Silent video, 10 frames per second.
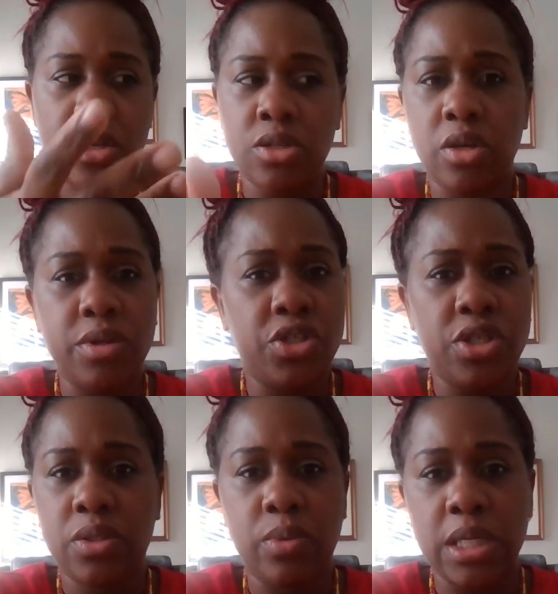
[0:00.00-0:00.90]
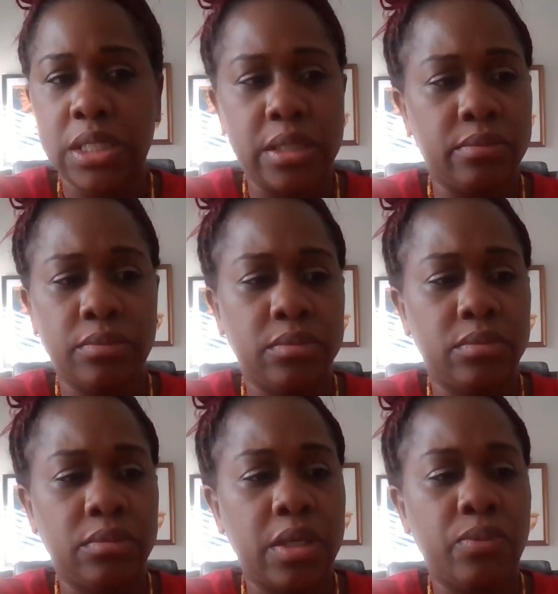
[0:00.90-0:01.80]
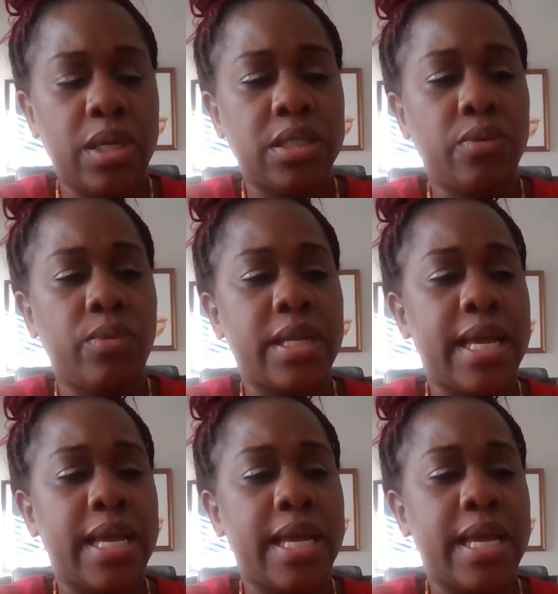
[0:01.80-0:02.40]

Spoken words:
so it wasn't what